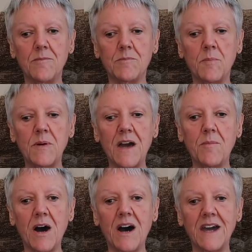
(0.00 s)
My
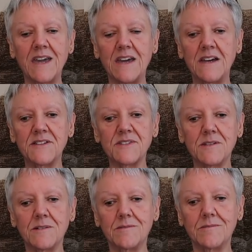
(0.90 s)
BMI is
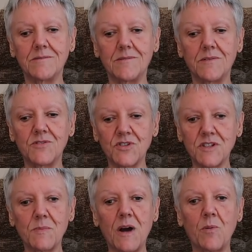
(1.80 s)

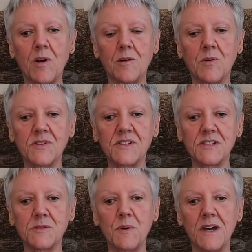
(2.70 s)
just about where I want it
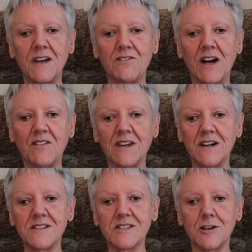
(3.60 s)
to be, around
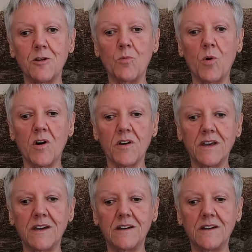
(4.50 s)
9 stone 1.